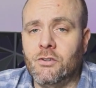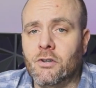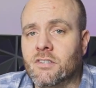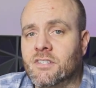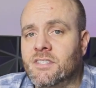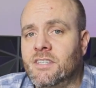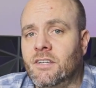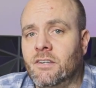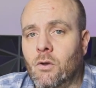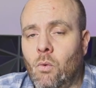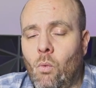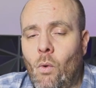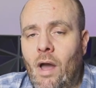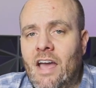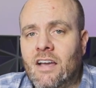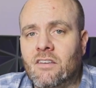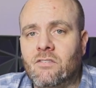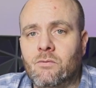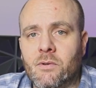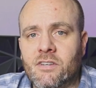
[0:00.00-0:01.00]
started selling
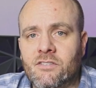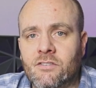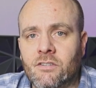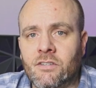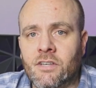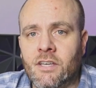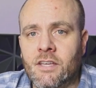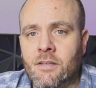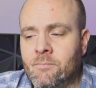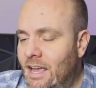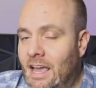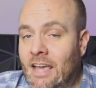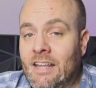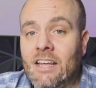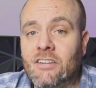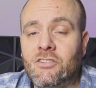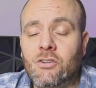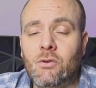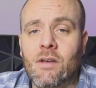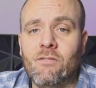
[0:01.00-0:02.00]
wax recently. And
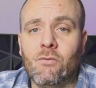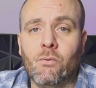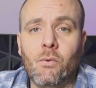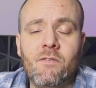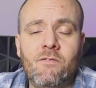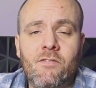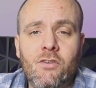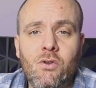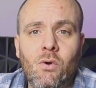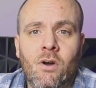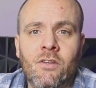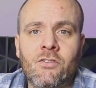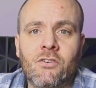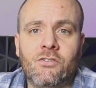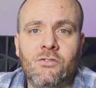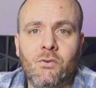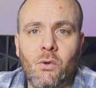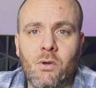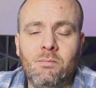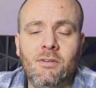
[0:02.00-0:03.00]
I do have a review on their
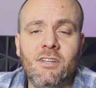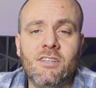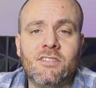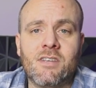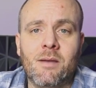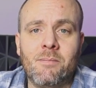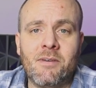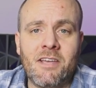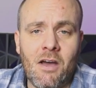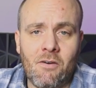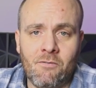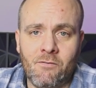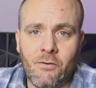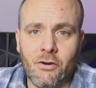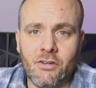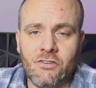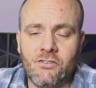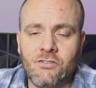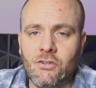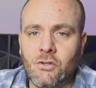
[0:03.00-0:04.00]
Soy Bliss coming out
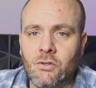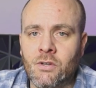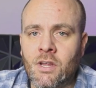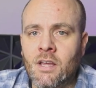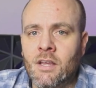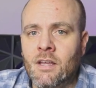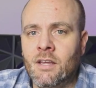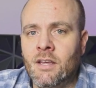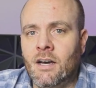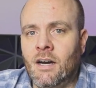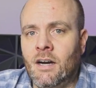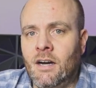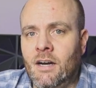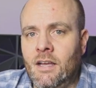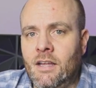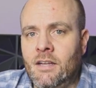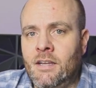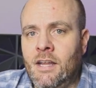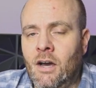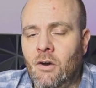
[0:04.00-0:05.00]
very soon.
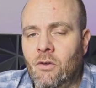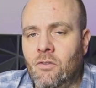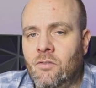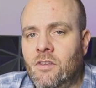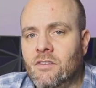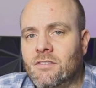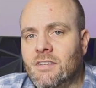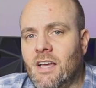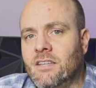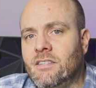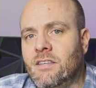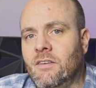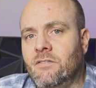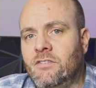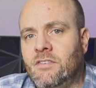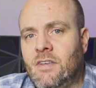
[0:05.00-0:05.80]
Uh, now these guys have